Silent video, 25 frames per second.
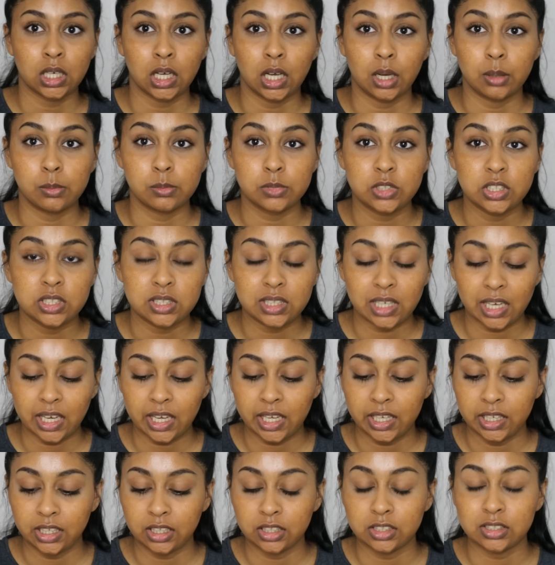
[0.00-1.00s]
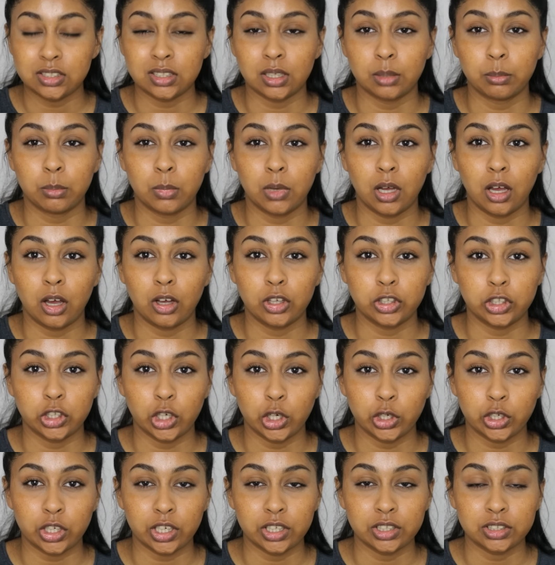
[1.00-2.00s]
I'm just getting some
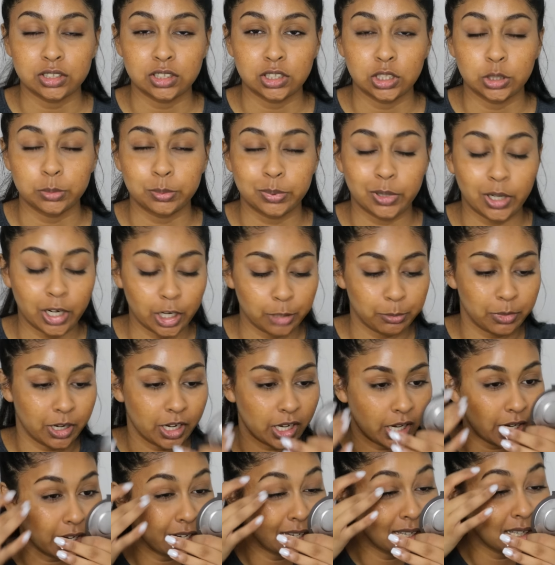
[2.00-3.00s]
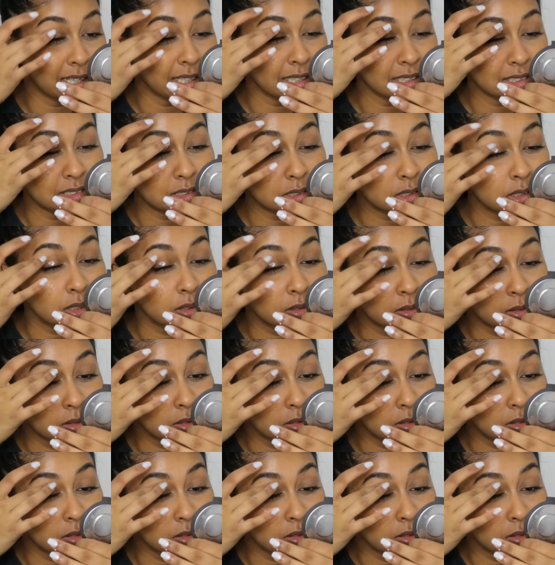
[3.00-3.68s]
yogurt to prime my eyelids.